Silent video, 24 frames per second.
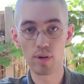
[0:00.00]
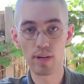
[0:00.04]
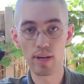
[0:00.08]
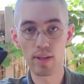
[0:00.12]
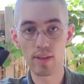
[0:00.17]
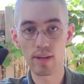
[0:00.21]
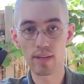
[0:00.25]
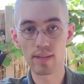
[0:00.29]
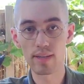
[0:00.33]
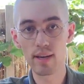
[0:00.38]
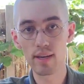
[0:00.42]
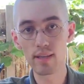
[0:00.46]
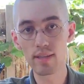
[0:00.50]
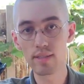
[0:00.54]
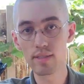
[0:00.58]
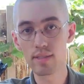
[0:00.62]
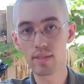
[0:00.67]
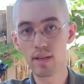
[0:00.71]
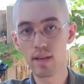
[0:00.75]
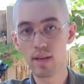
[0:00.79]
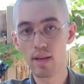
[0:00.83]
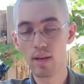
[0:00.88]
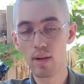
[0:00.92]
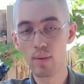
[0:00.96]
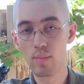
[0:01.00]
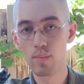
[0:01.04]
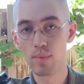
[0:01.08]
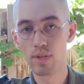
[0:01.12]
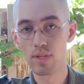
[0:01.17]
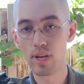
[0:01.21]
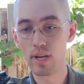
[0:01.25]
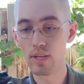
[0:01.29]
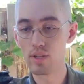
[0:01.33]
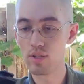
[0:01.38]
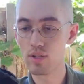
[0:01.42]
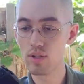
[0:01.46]
Now that does
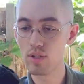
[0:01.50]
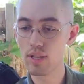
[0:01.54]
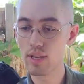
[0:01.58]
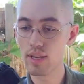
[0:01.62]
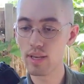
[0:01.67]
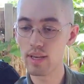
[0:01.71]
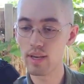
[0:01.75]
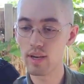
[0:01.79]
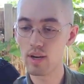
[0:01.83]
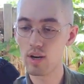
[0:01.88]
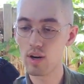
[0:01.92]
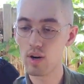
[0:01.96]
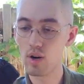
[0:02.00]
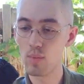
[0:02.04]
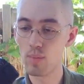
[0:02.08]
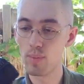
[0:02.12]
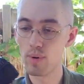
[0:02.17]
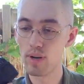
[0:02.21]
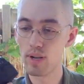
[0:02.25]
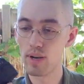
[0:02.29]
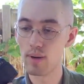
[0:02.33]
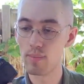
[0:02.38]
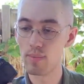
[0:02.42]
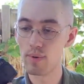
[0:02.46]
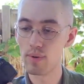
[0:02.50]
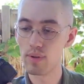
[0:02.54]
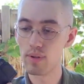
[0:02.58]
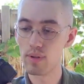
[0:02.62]
potentially open up